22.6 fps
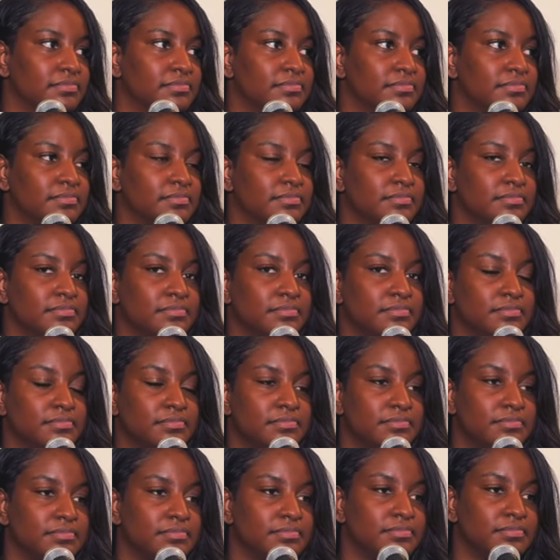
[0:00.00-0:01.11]

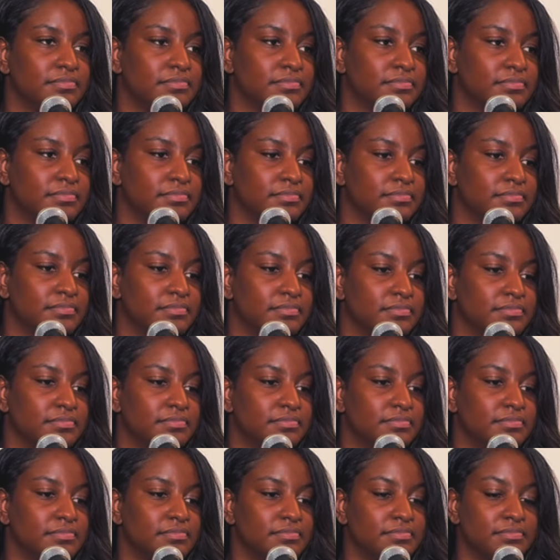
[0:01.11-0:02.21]

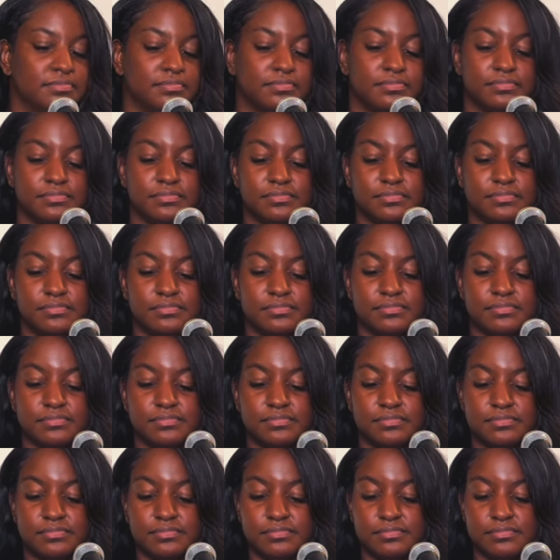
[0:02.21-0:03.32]

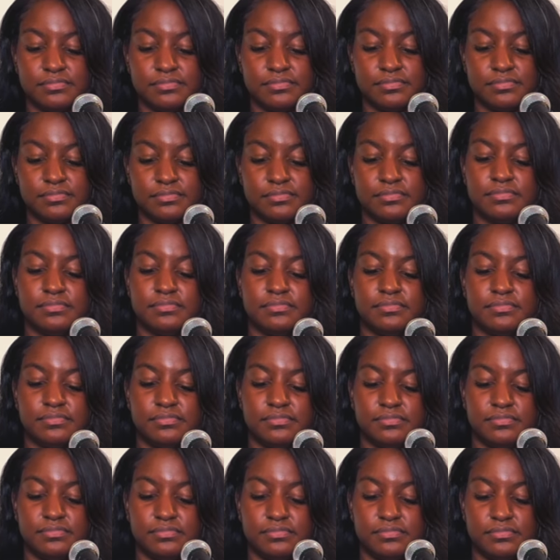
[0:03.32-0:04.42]

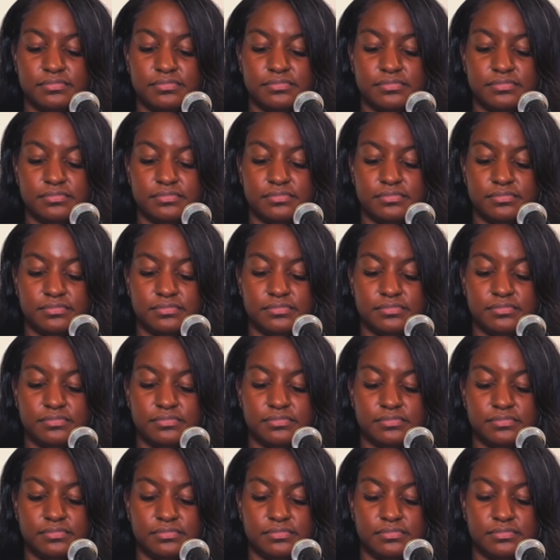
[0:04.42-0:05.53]

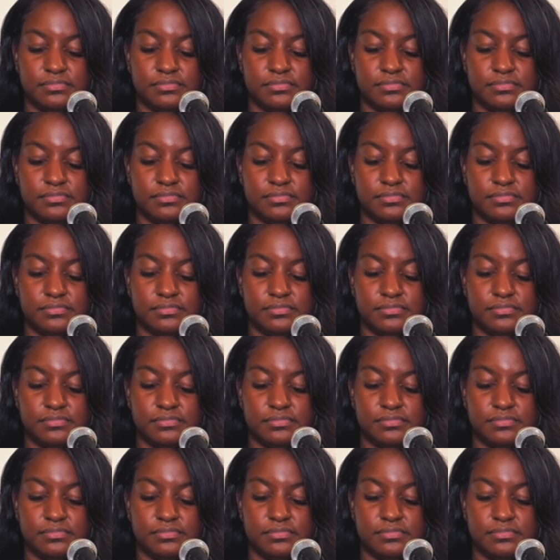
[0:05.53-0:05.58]
No words are spoken by the person on screen.